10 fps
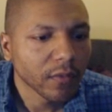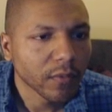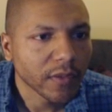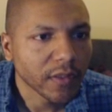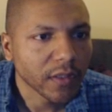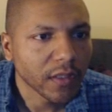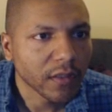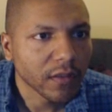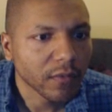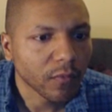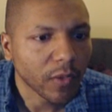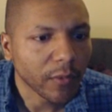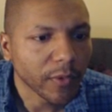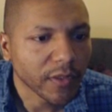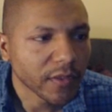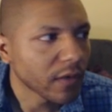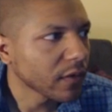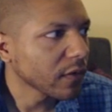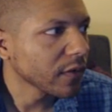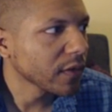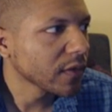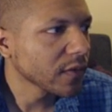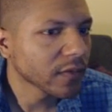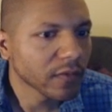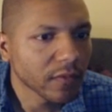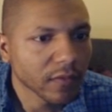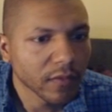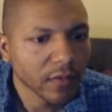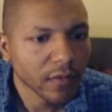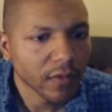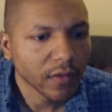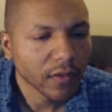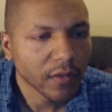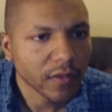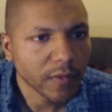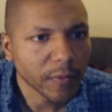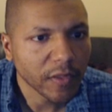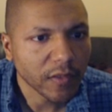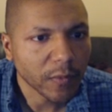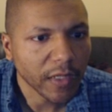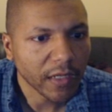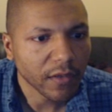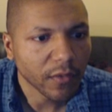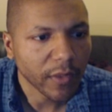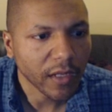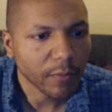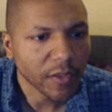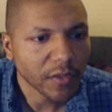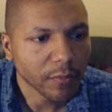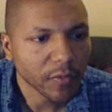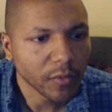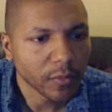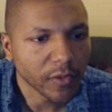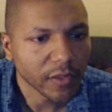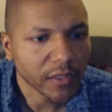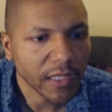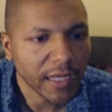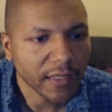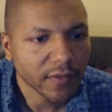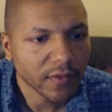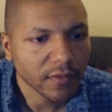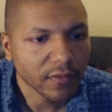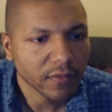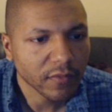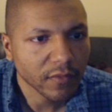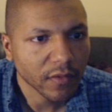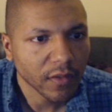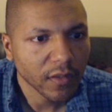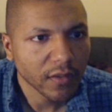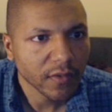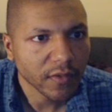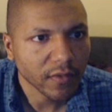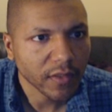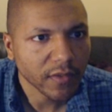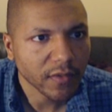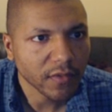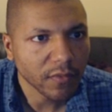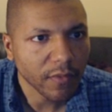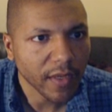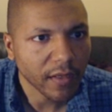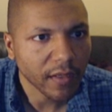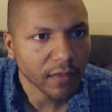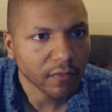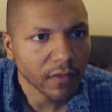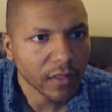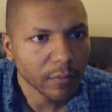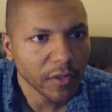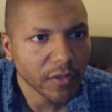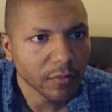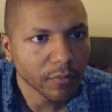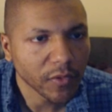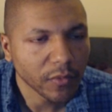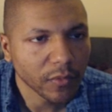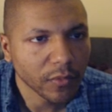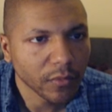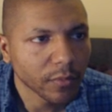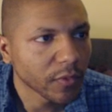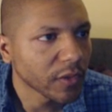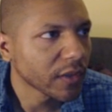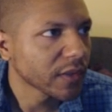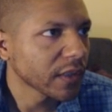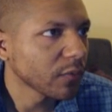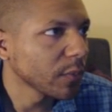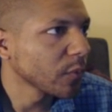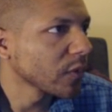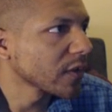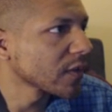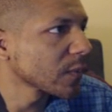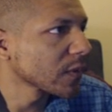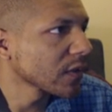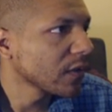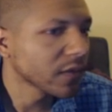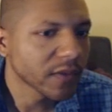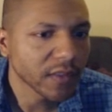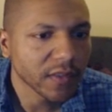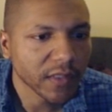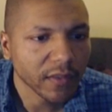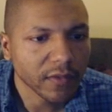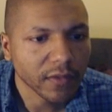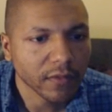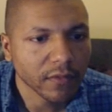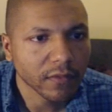once again, why we started all this, it's because we had no animation blueprint class. So let's do that now. Animation blueprint, I don't remember what this one's called, Z-skeletal.